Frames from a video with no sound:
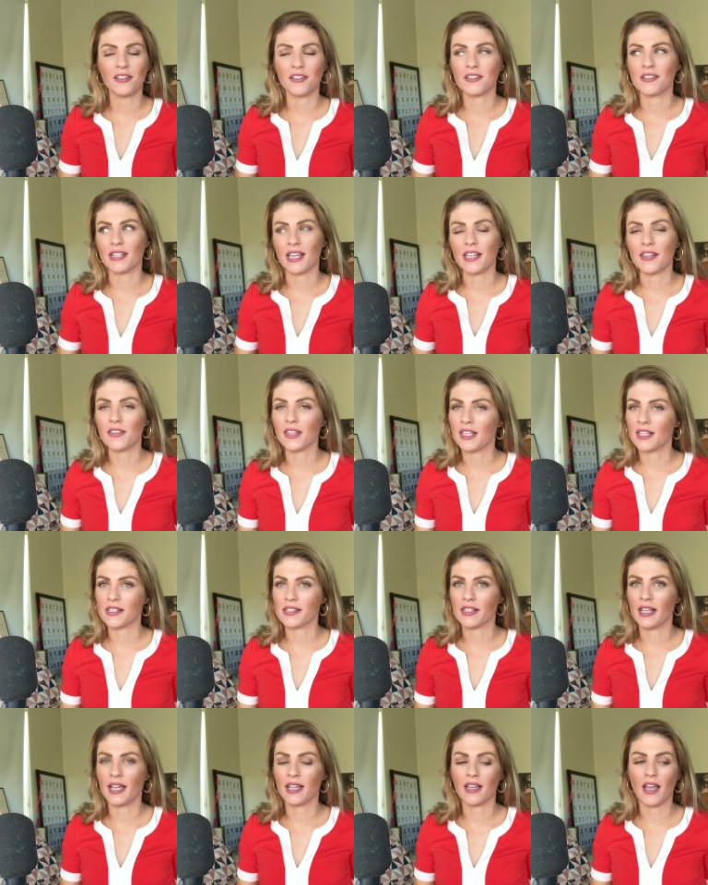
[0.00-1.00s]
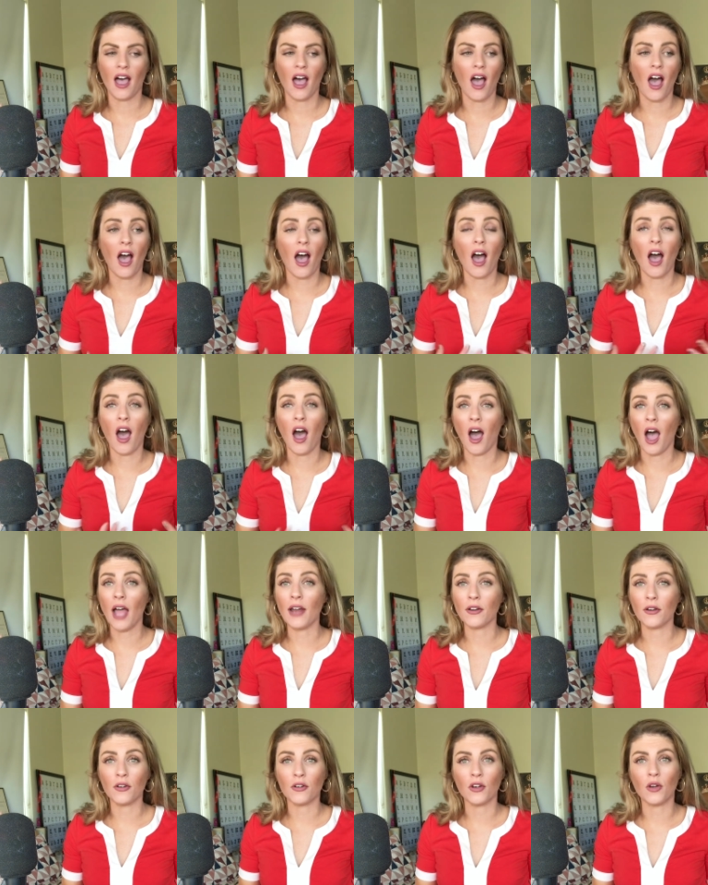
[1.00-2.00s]
Say things like,
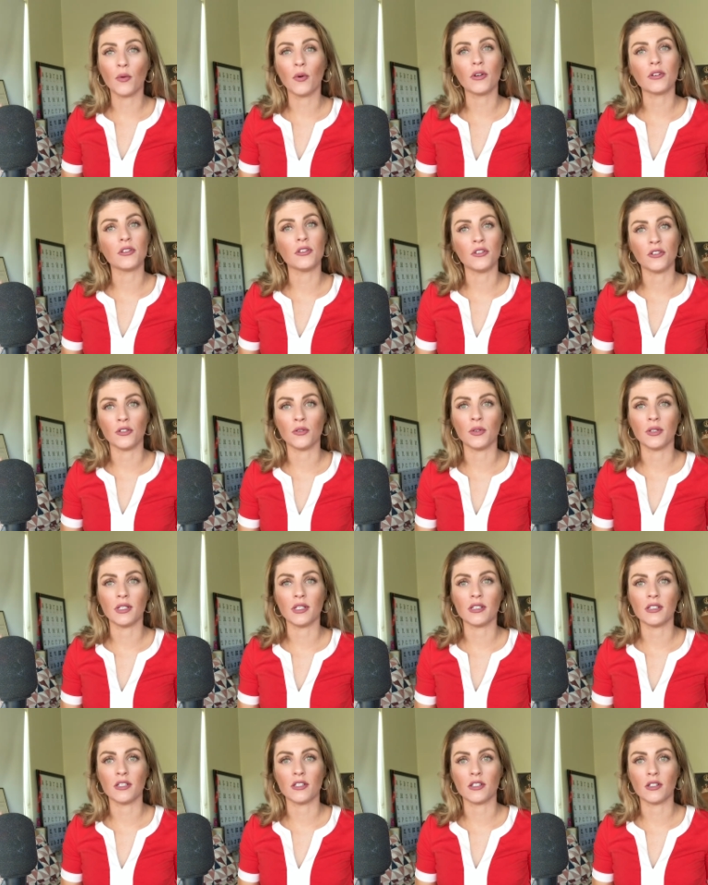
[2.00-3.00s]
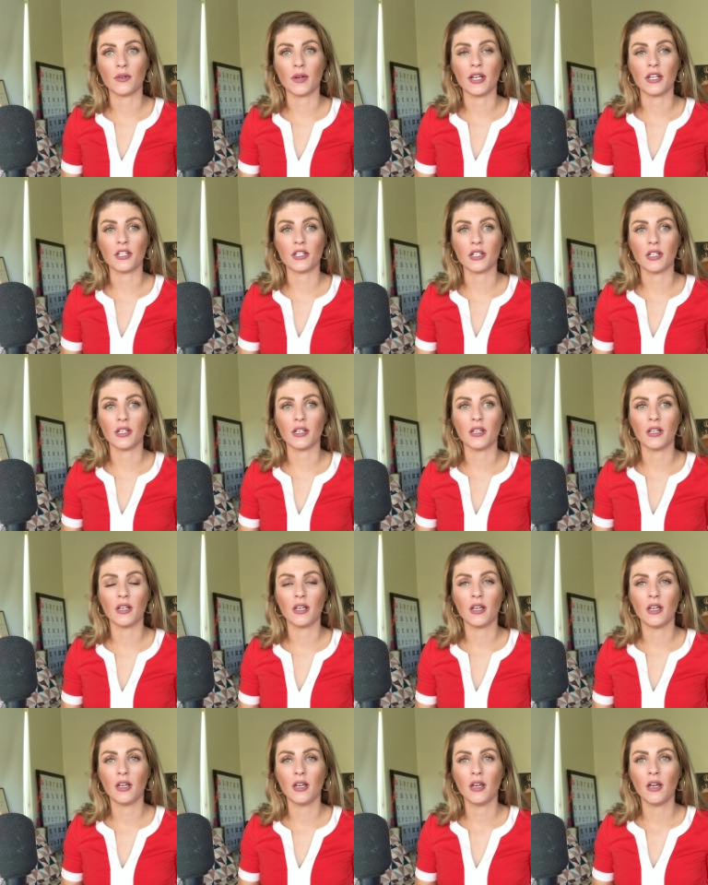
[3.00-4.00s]
I don't know what to do in this situation,
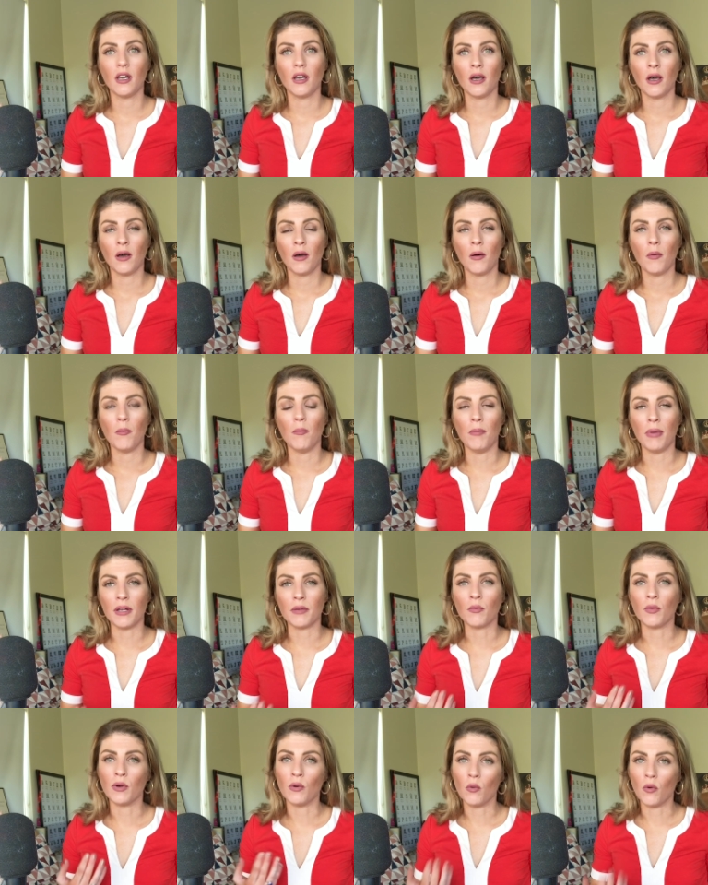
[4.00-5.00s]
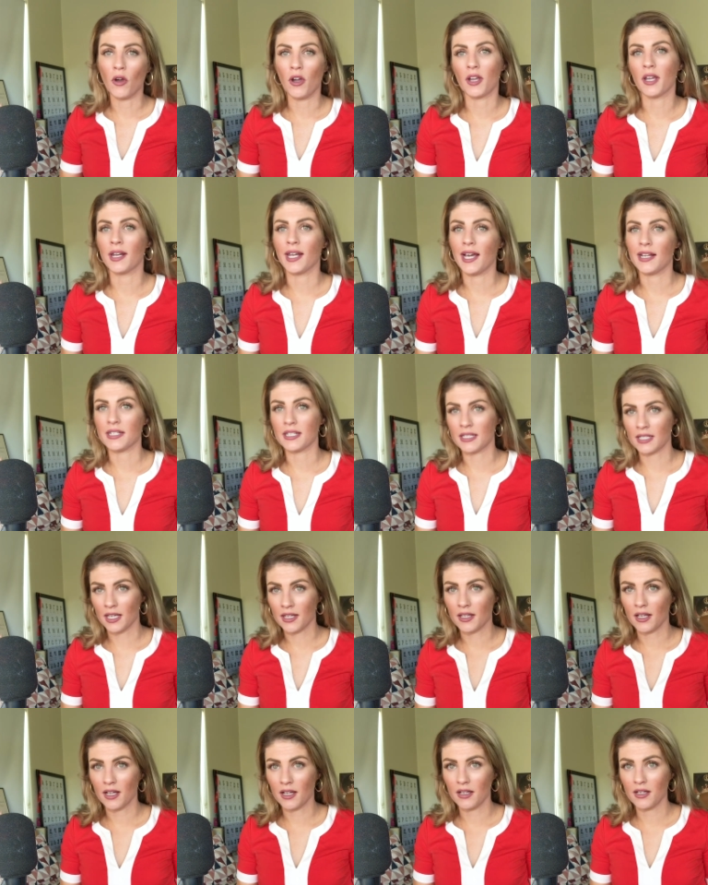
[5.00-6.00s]
but we'll work it out
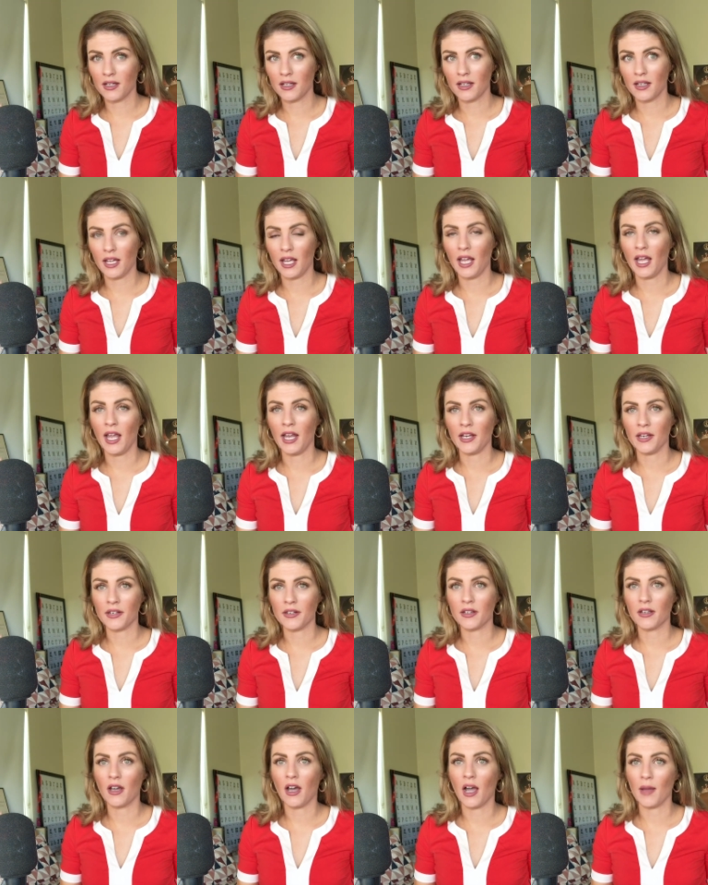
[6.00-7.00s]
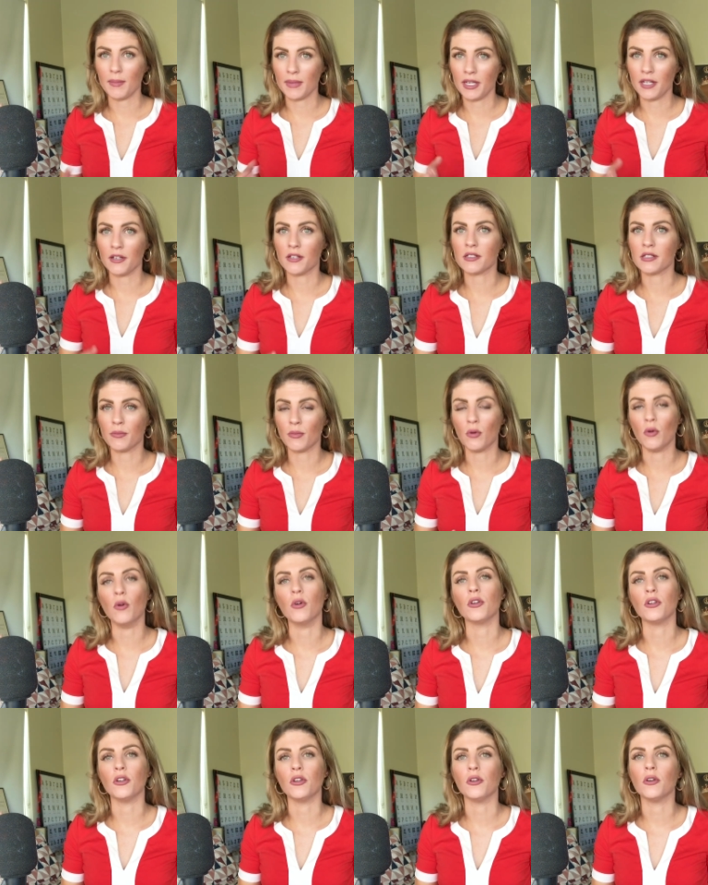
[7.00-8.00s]
together and I'm here to
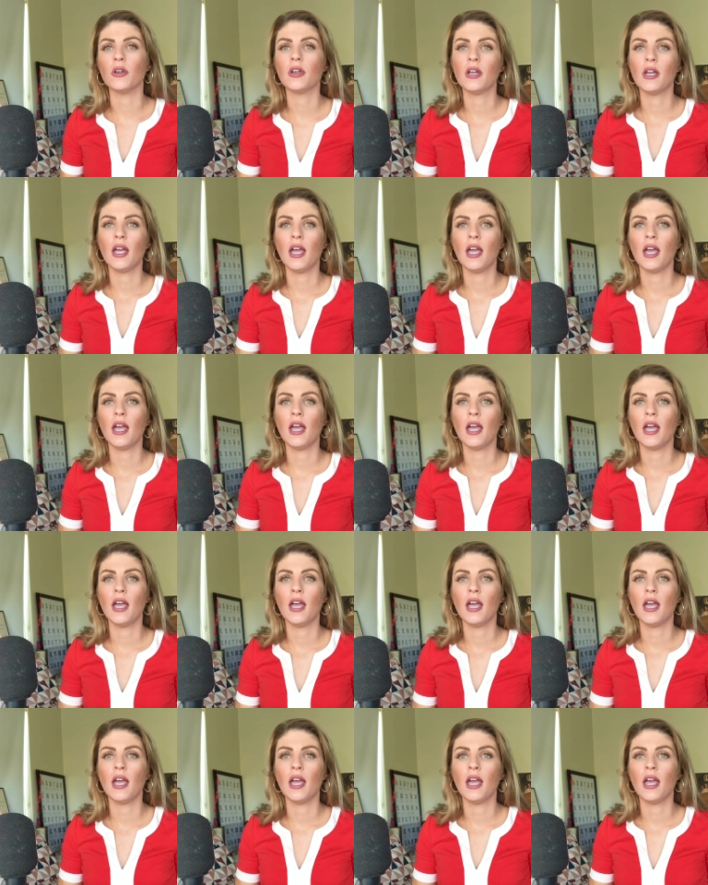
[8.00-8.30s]
support you